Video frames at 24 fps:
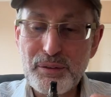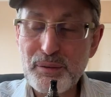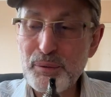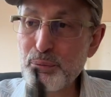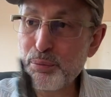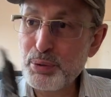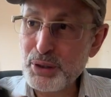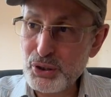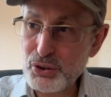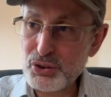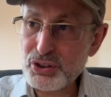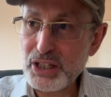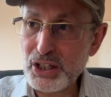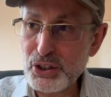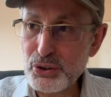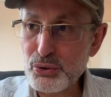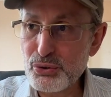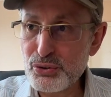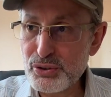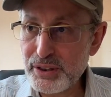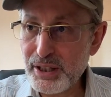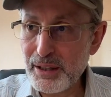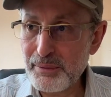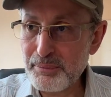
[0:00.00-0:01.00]
because I
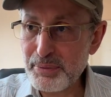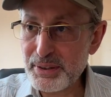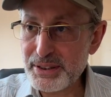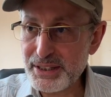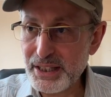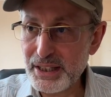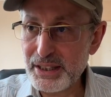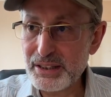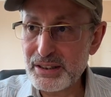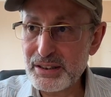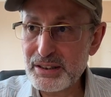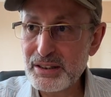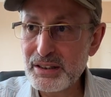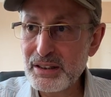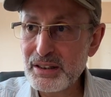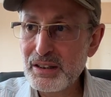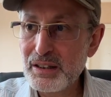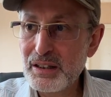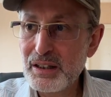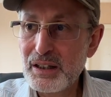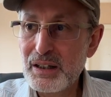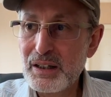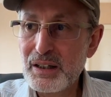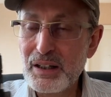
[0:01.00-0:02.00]
use 10%.
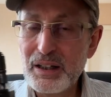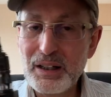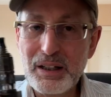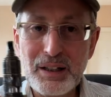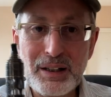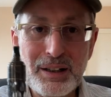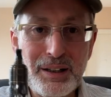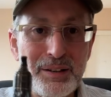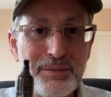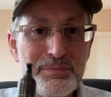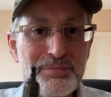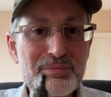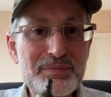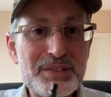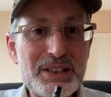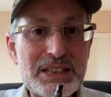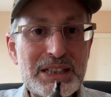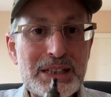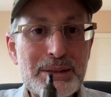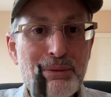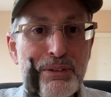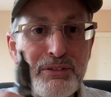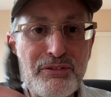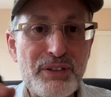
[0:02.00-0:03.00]
Um, this
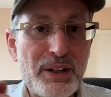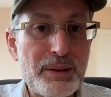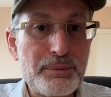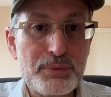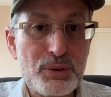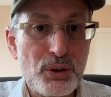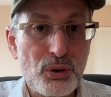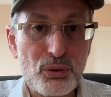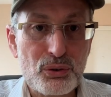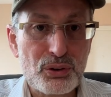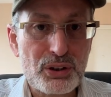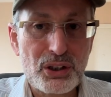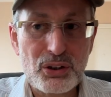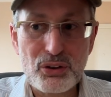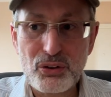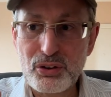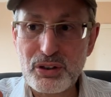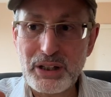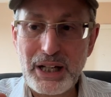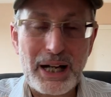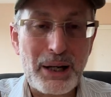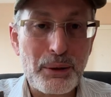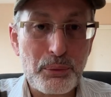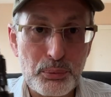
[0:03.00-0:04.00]
can be vaped all day
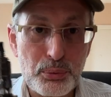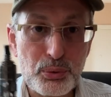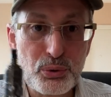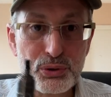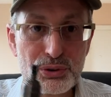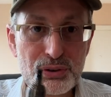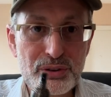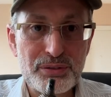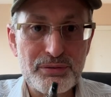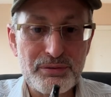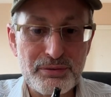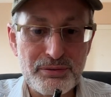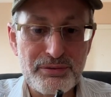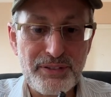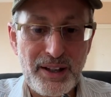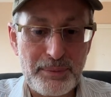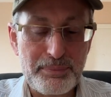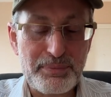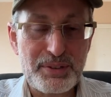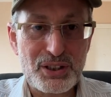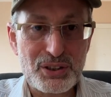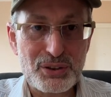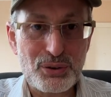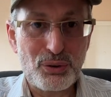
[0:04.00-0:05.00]
long. I would
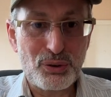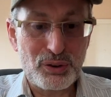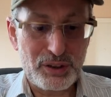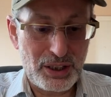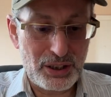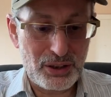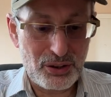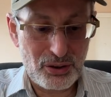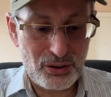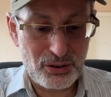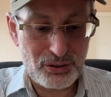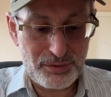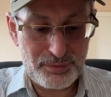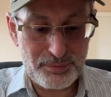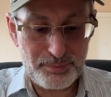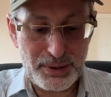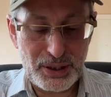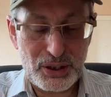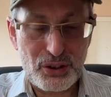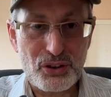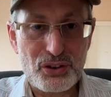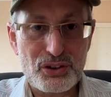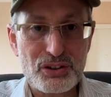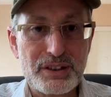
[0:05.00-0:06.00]
vape this all day long
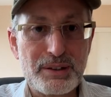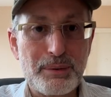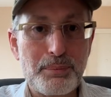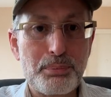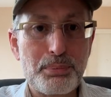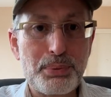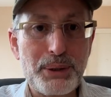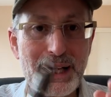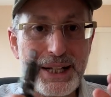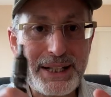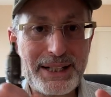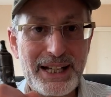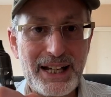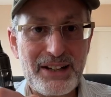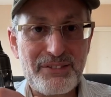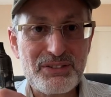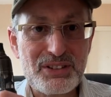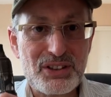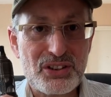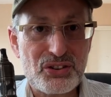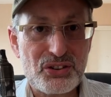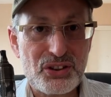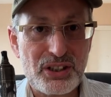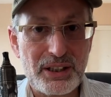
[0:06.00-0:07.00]
because the black
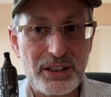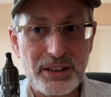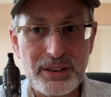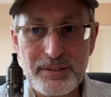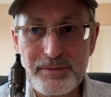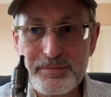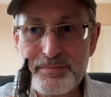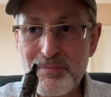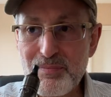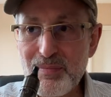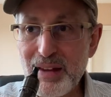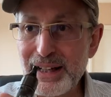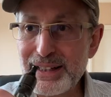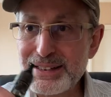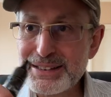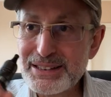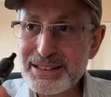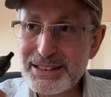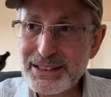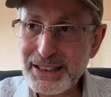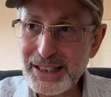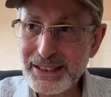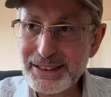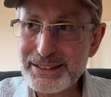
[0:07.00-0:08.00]
Cavendish here is
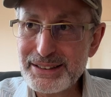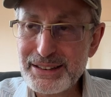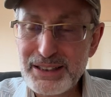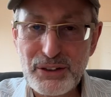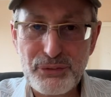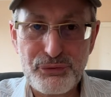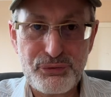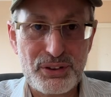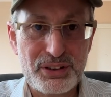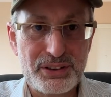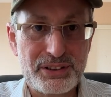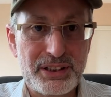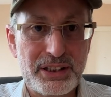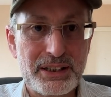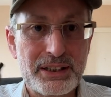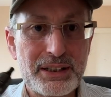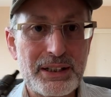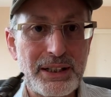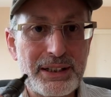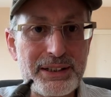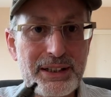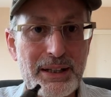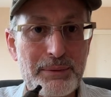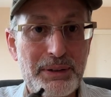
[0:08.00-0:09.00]
slightly different than
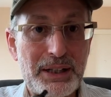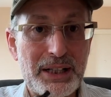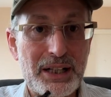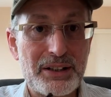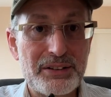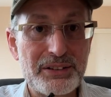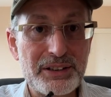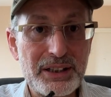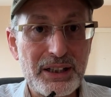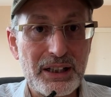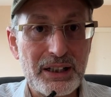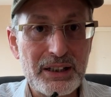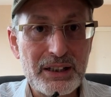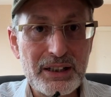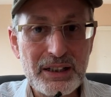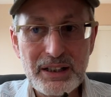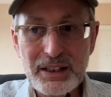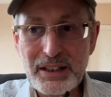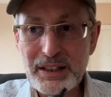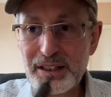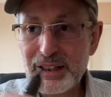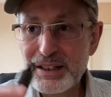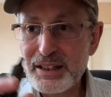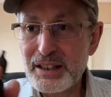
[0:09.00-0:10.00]
La Tabacaria.
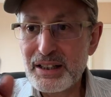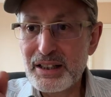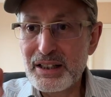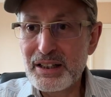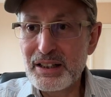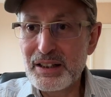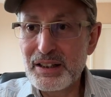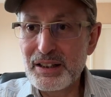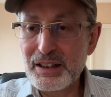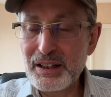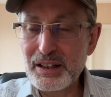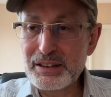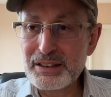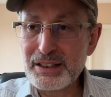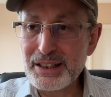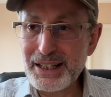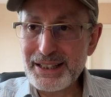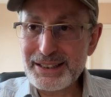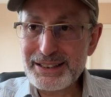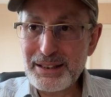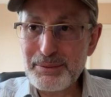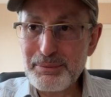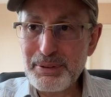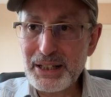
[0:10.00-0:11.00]
Uh, the La
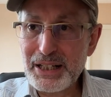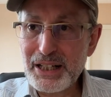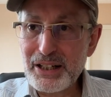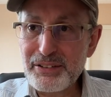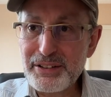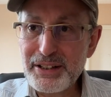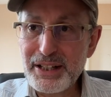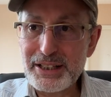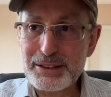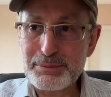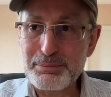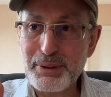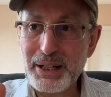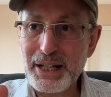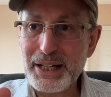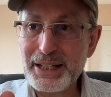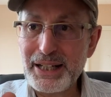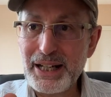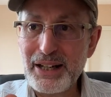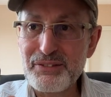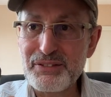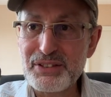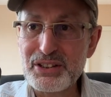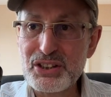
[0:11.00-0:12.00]
is Black
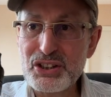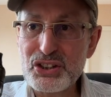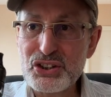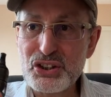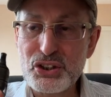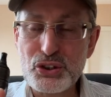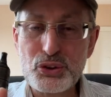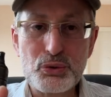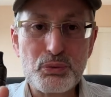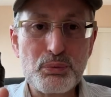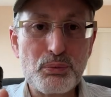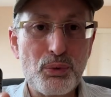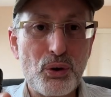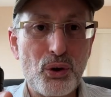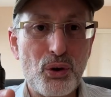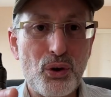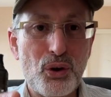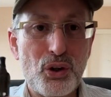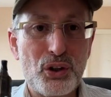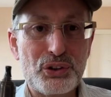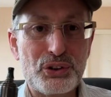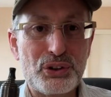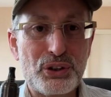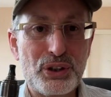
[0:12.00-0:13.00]
Cavendish It's
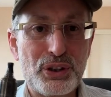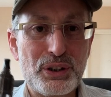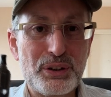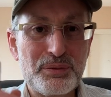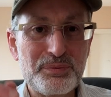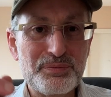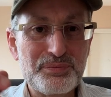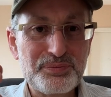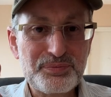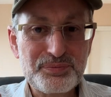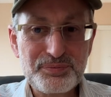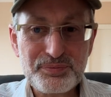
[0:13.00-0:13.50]
more on the um,